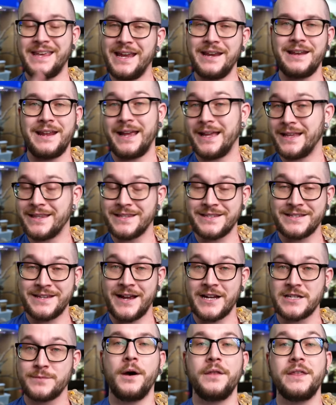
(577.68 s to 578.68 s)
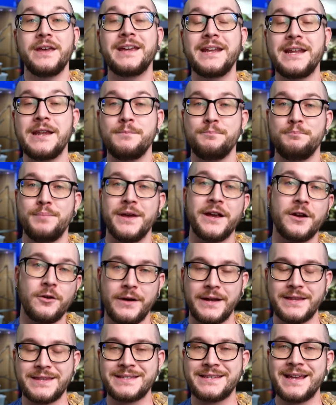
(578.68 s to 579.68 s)
eat insects, but they can eat bigger
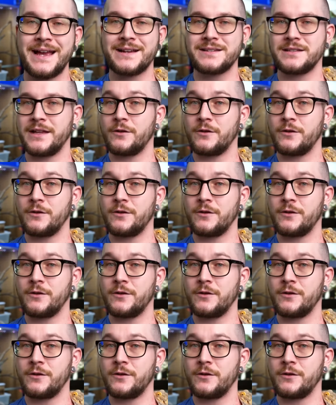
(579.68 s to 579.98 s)
insects